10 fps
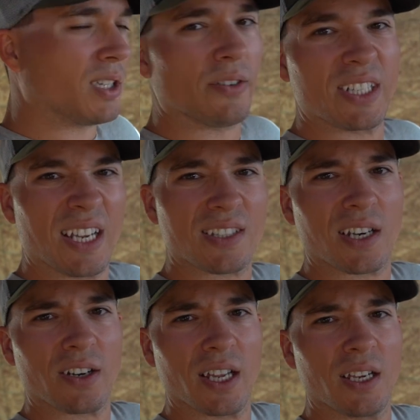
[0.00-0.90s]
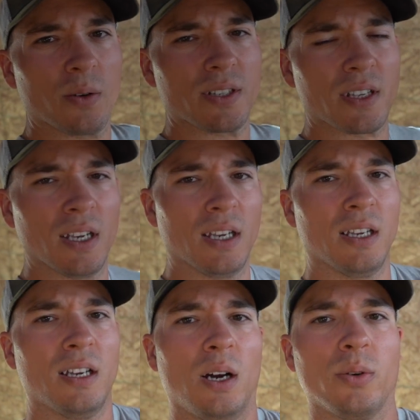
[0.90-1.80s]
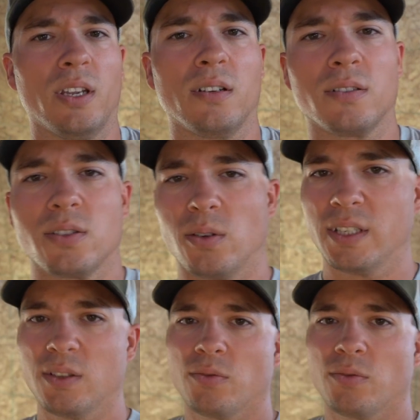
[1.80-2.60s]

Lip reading: a desk area anyways out here. So I did